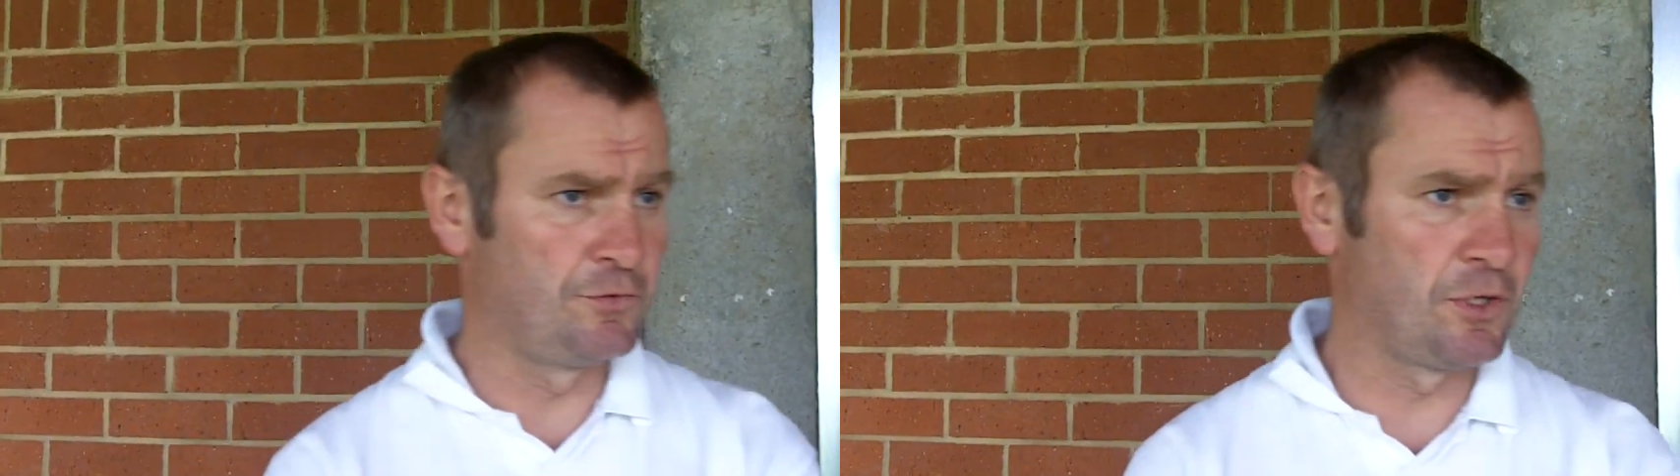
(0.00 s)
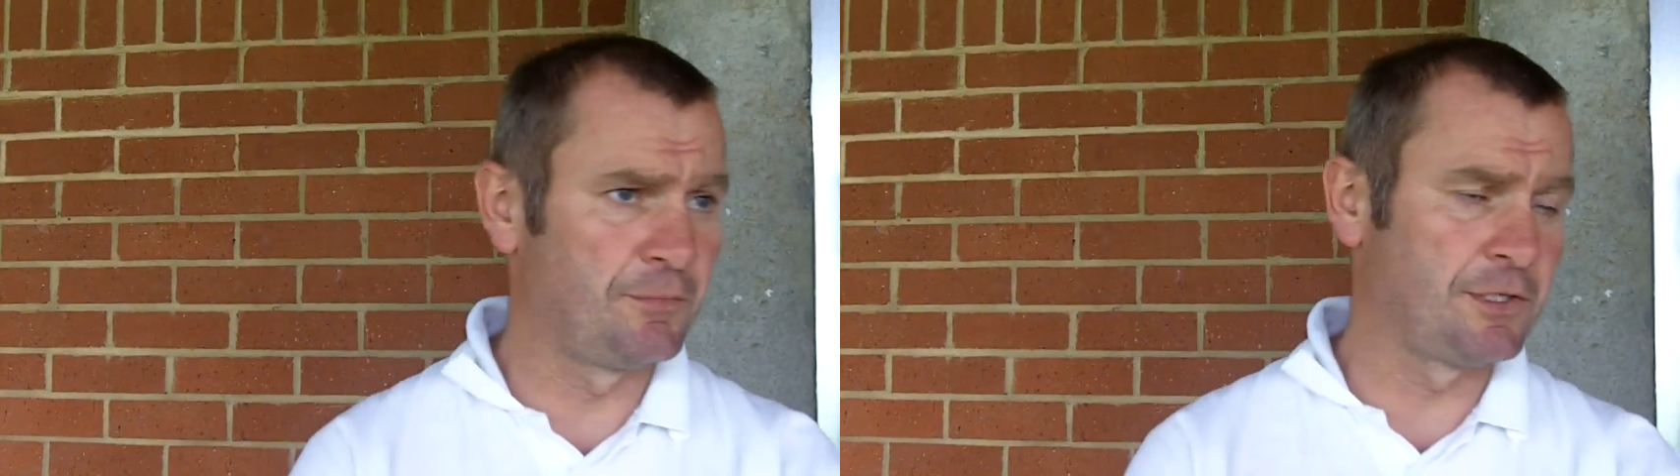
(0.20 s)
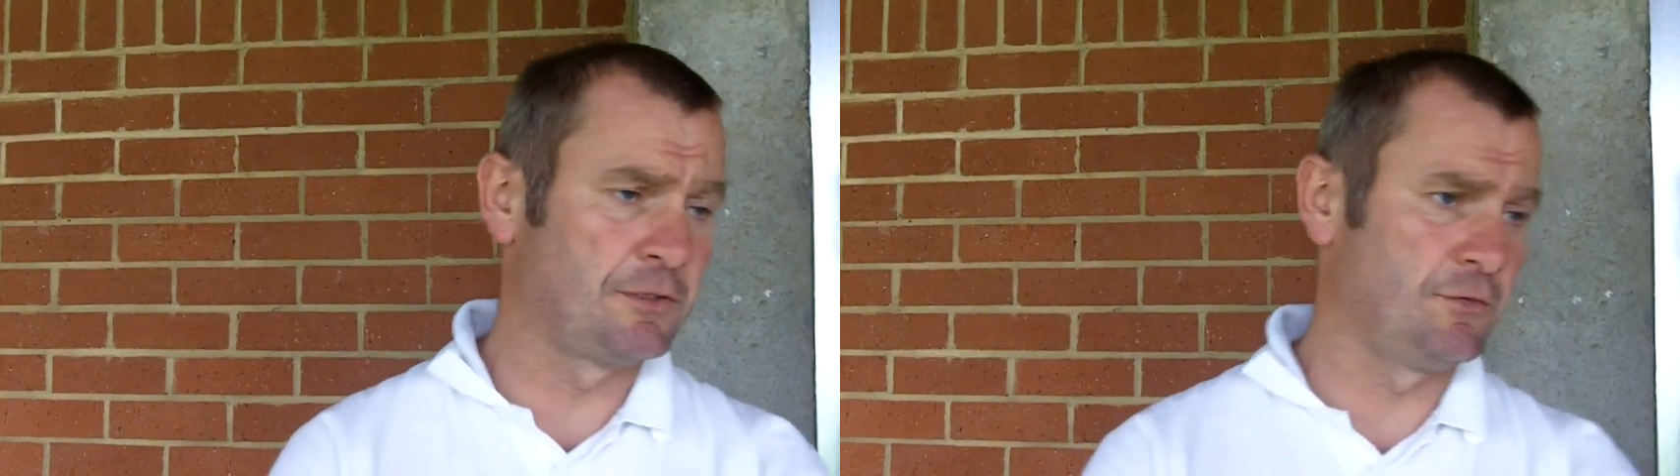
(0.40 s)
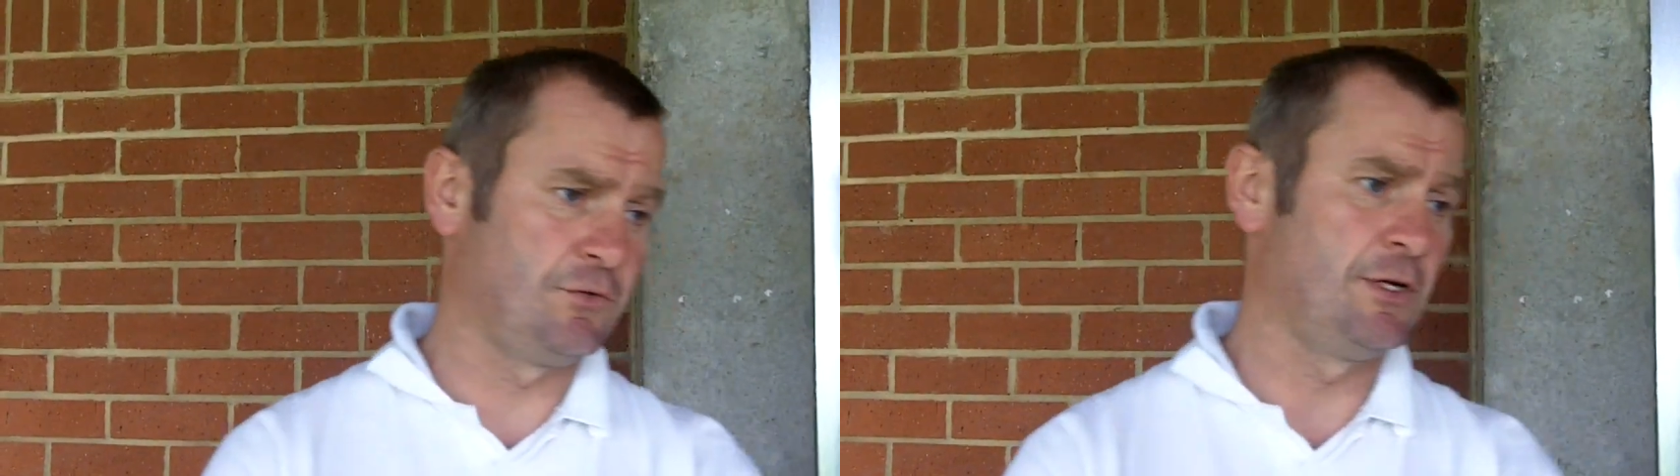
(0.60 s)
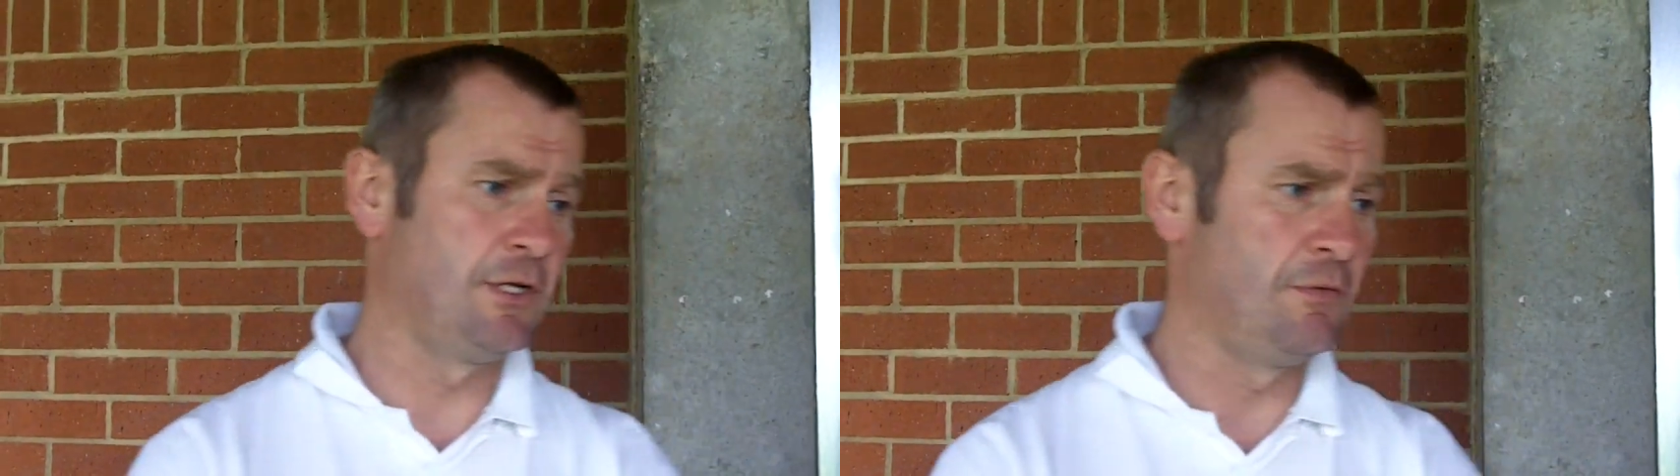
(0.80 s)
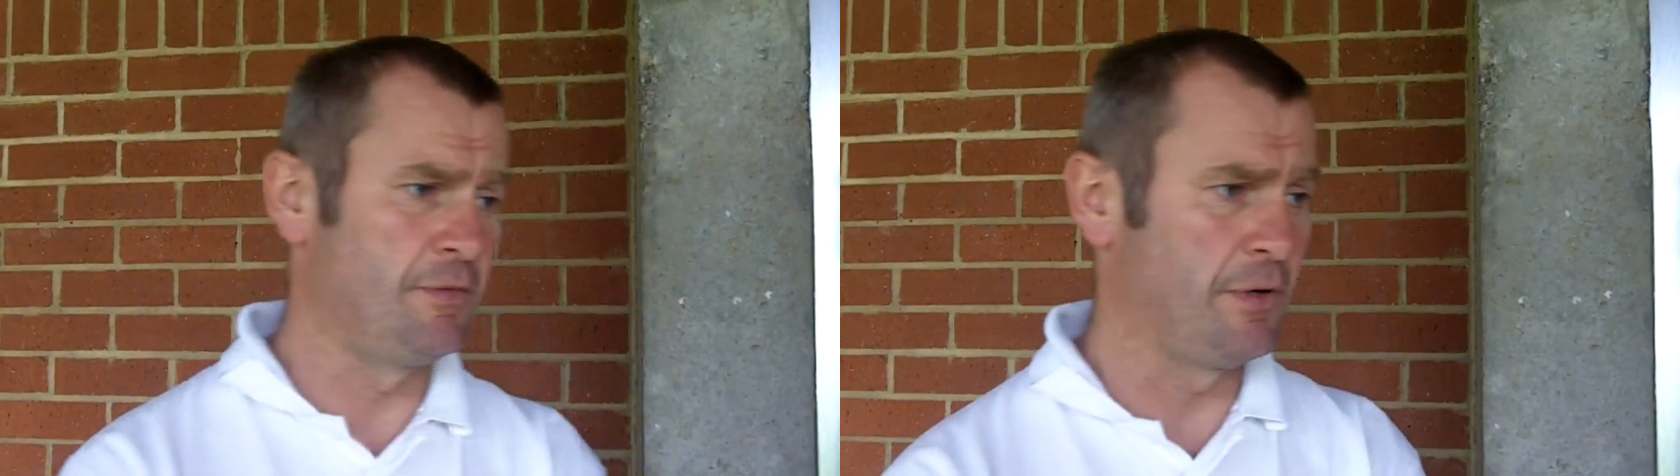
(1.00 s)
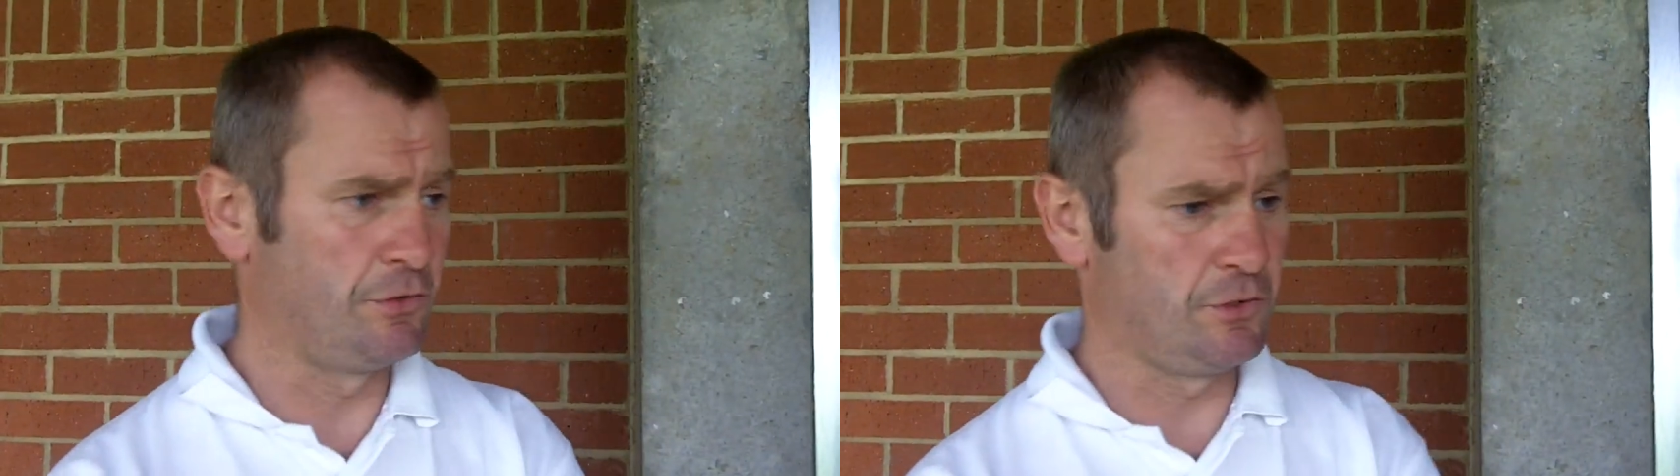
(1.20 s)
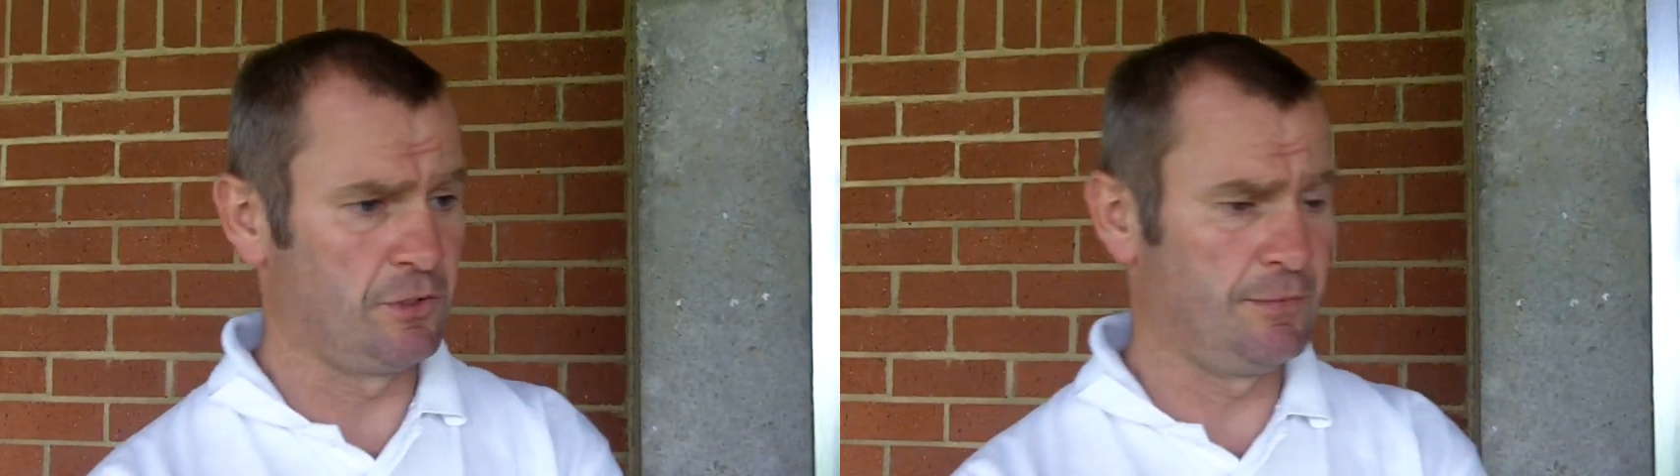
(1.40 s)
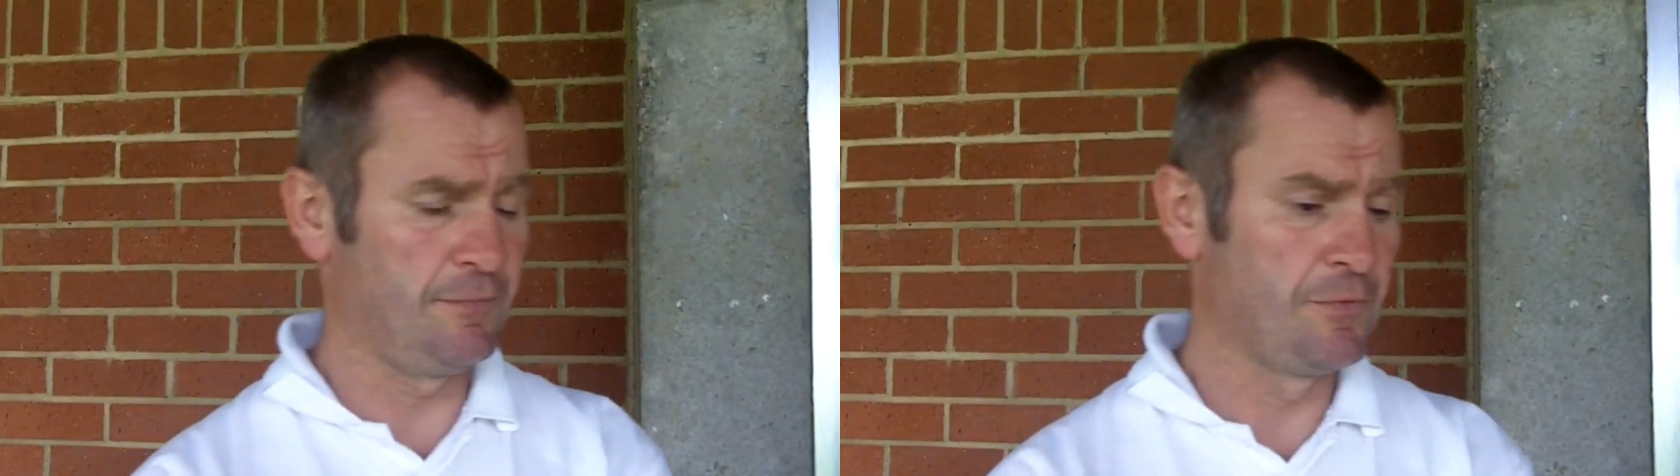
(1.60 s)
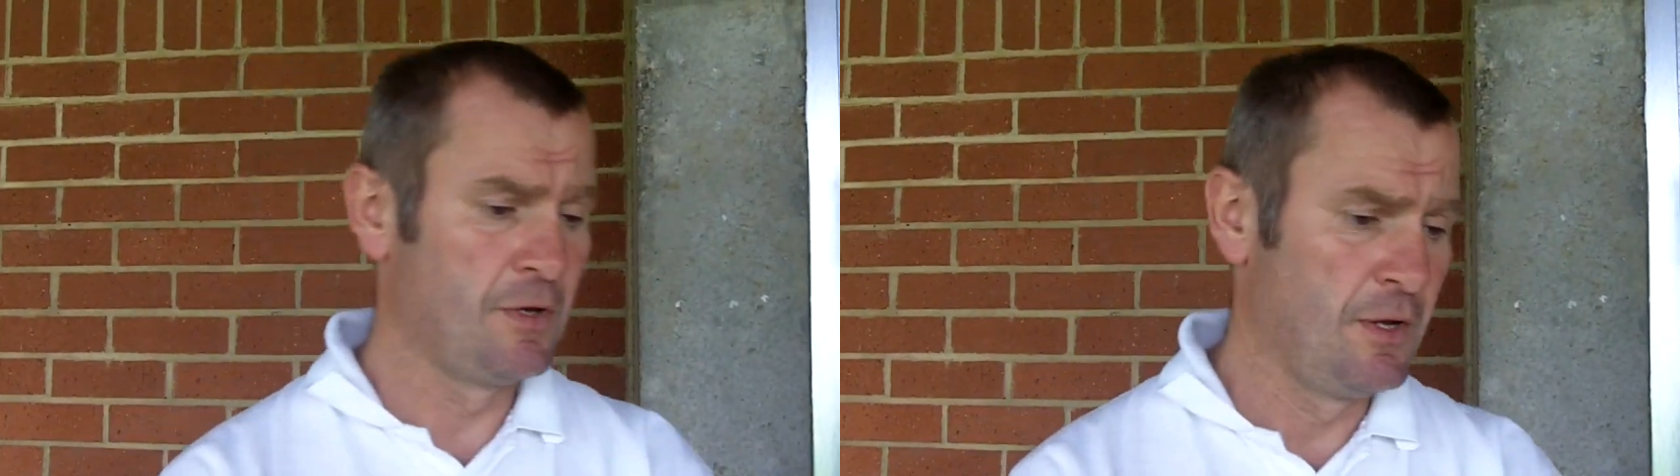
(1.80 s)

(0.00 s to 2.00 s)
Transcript: so I'm best off trying to keep my mouth shut a bit